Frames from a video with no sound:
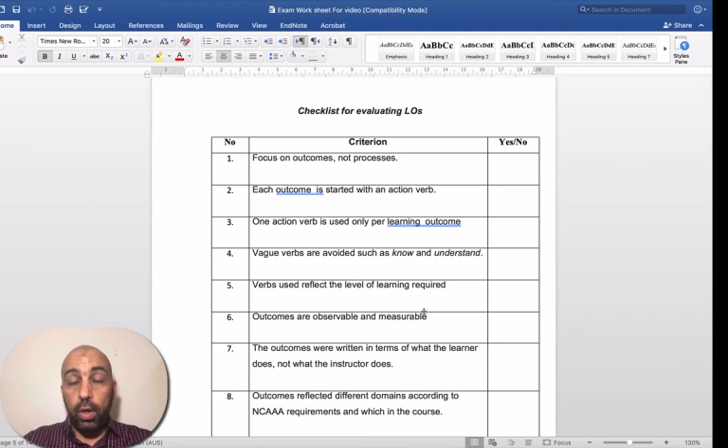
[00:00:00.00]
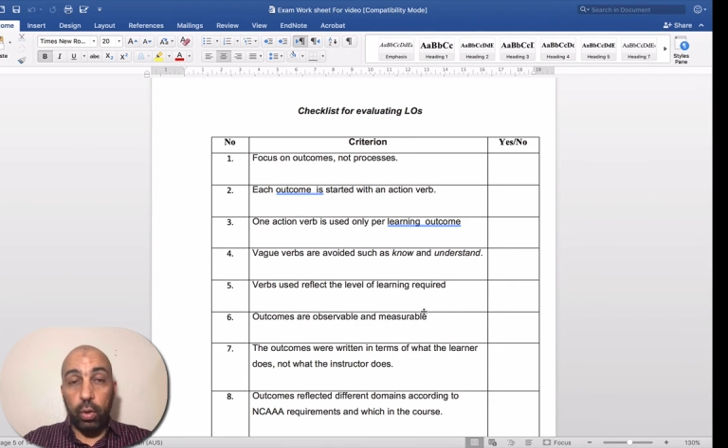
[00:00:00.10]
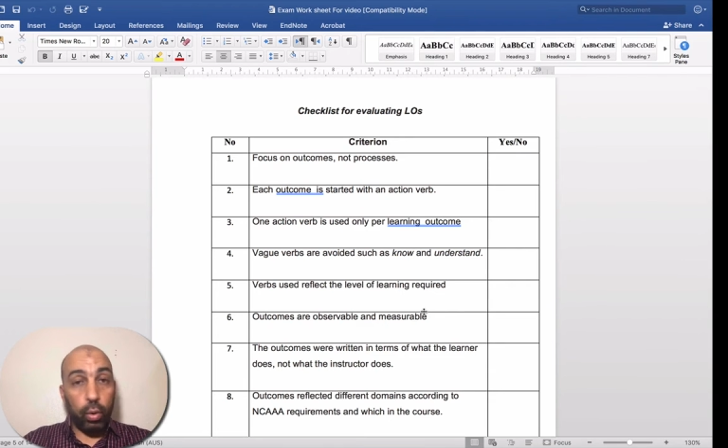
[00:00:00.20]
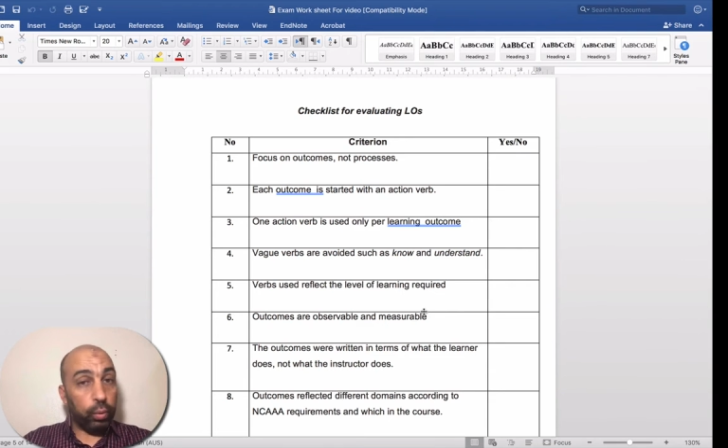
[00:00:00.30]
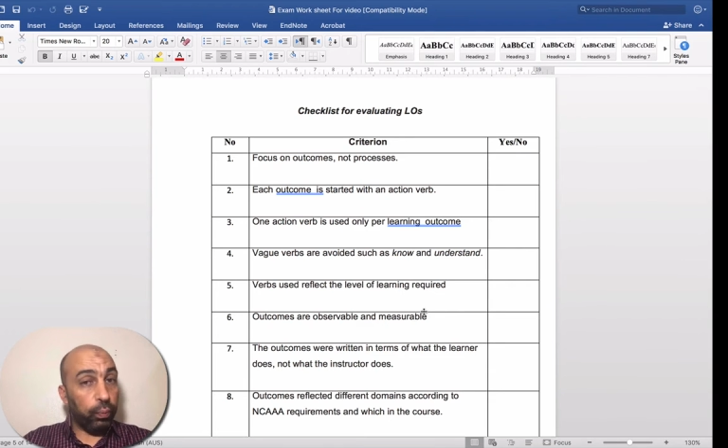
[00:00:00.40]

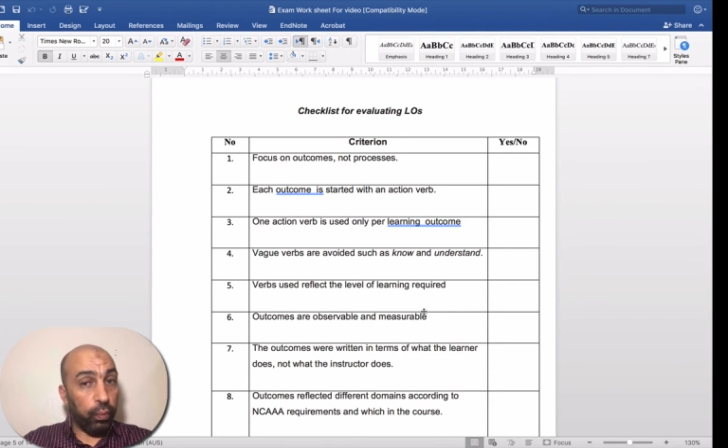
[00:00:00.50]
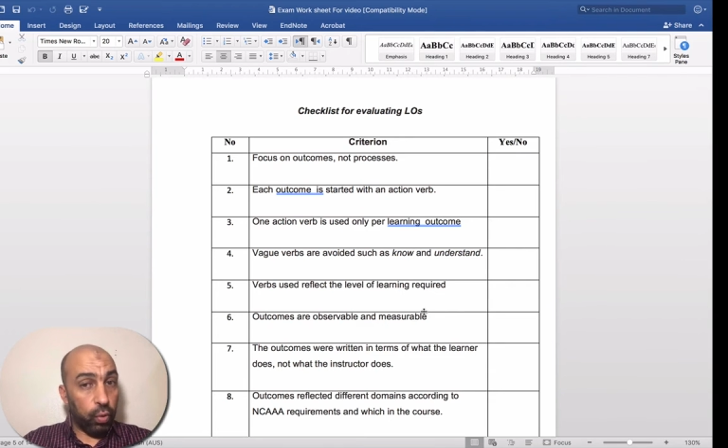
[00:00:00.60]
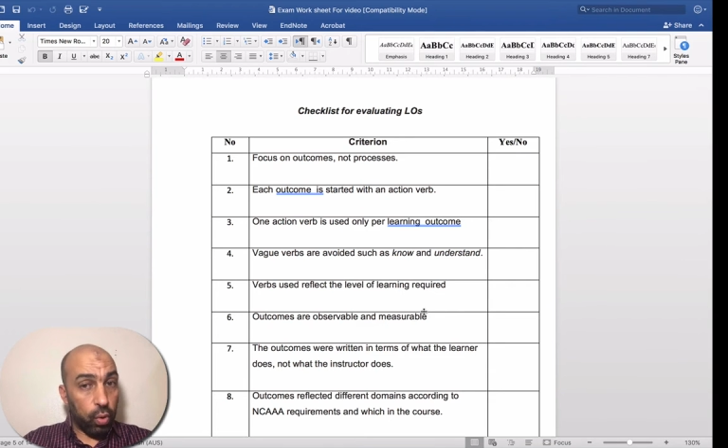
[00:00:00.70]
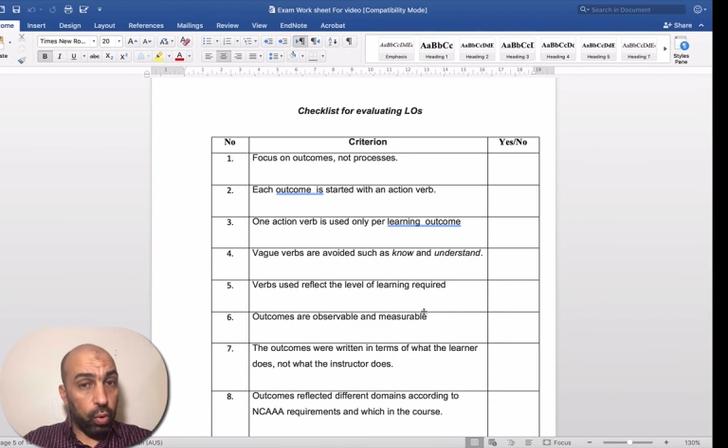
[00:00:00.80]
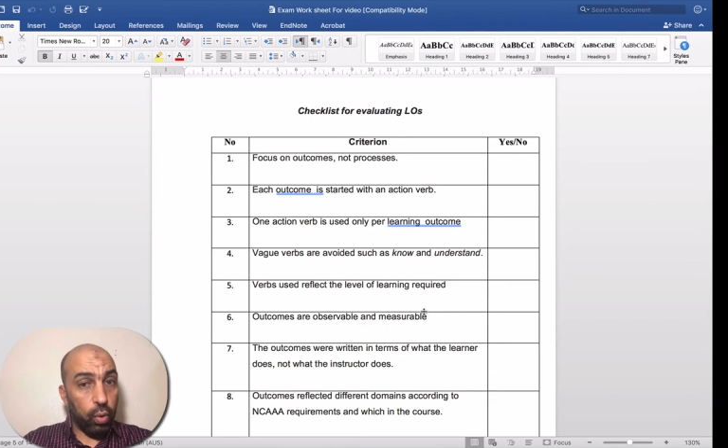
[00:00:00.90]
not
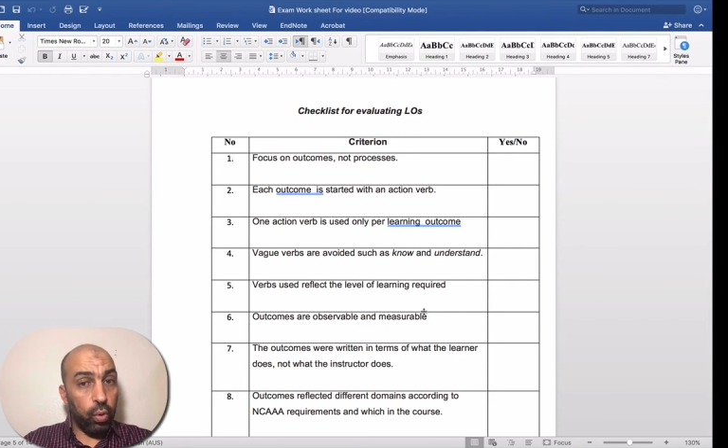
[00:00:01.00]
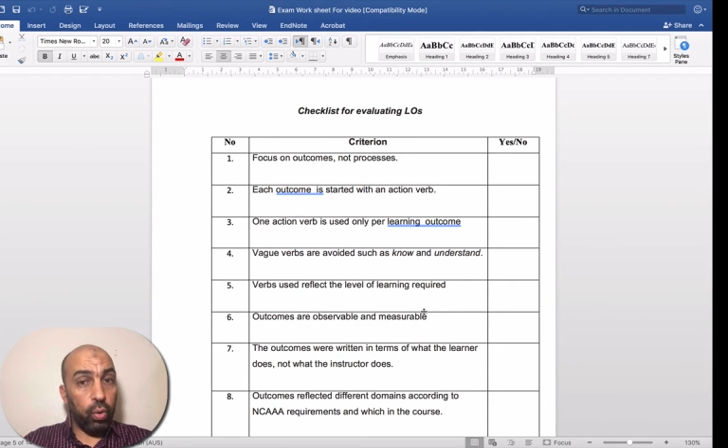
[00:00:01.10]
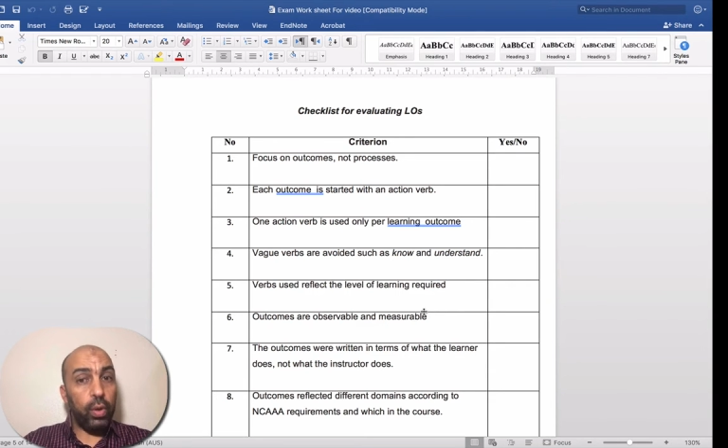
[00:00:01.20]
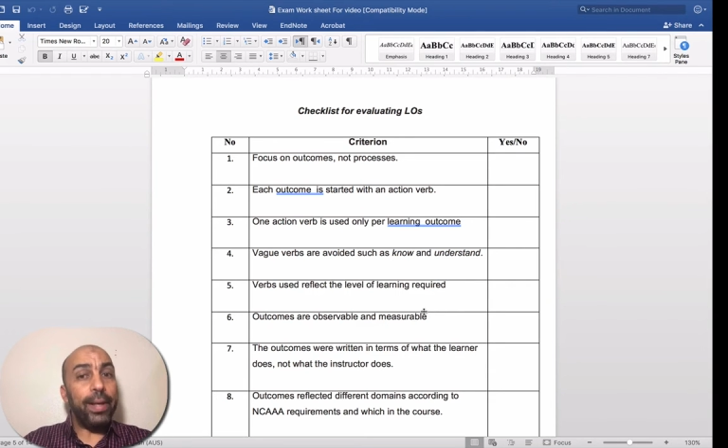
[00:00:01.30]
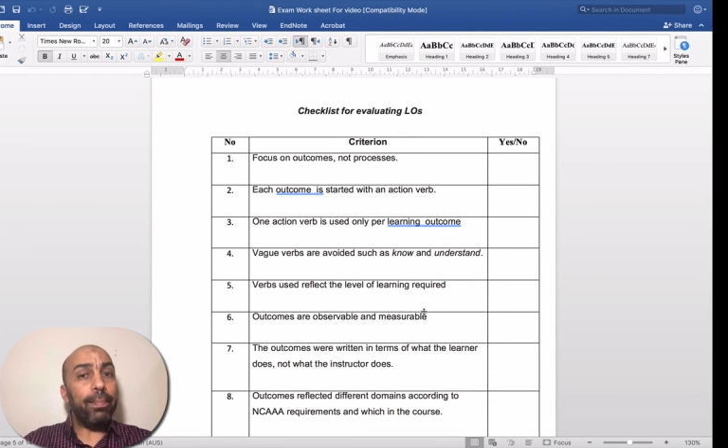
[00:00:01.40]
for
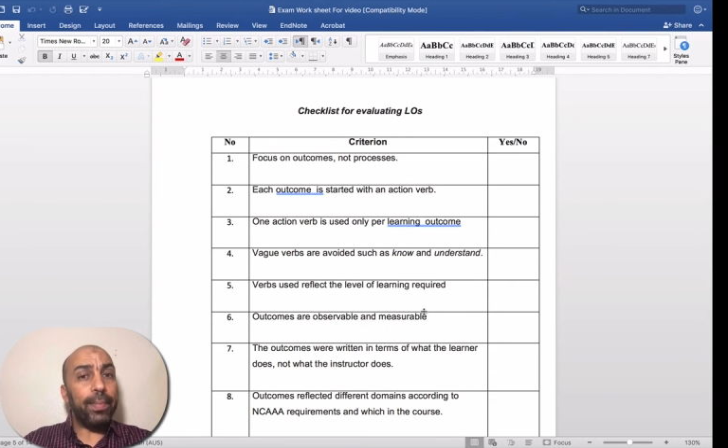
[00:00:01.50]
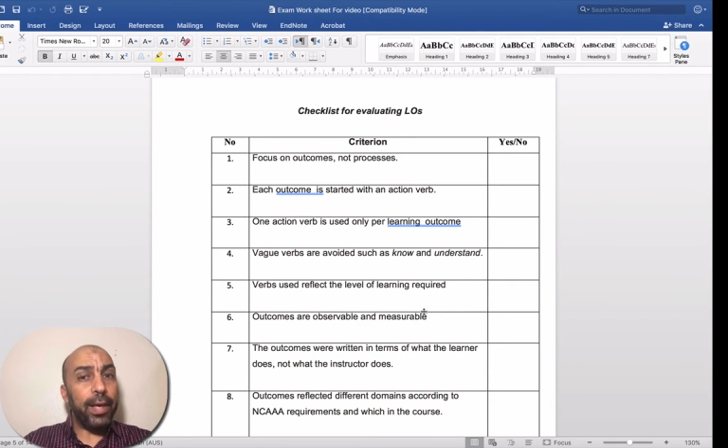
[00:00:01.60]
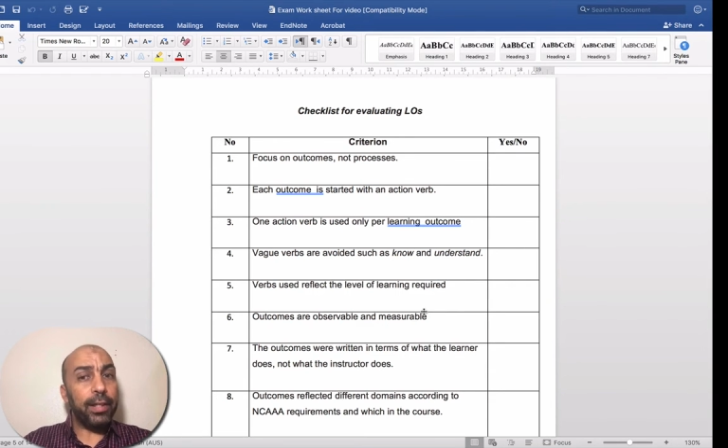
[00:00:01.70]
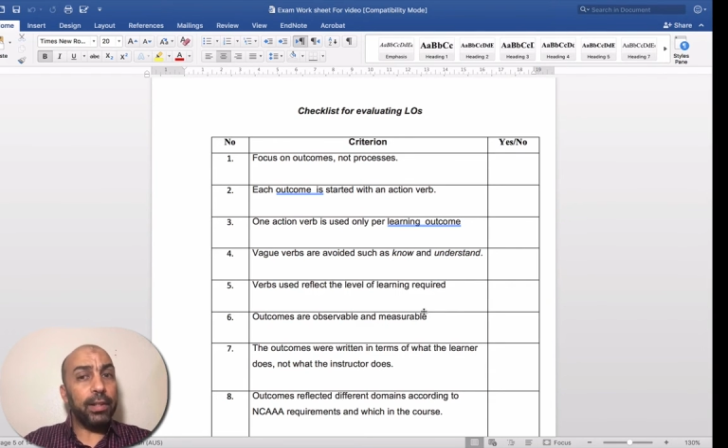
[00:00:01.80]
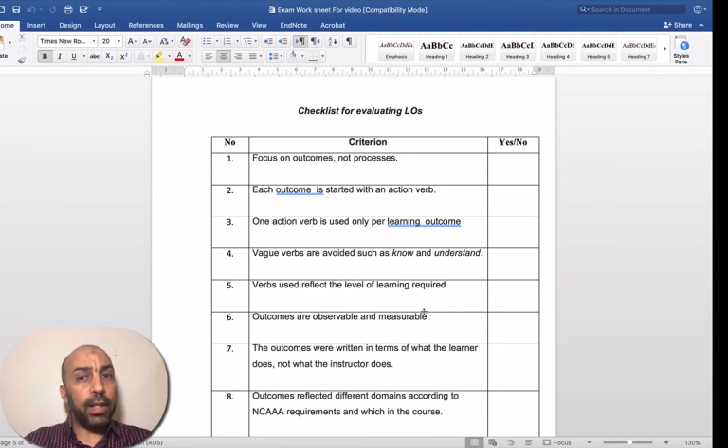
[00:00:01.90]
all
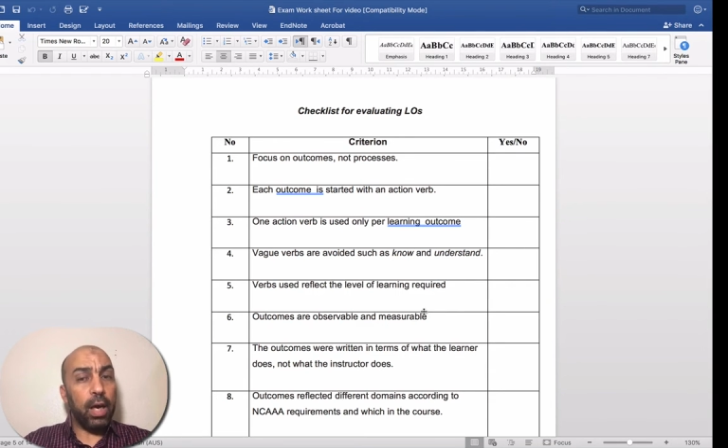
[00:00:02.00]
learning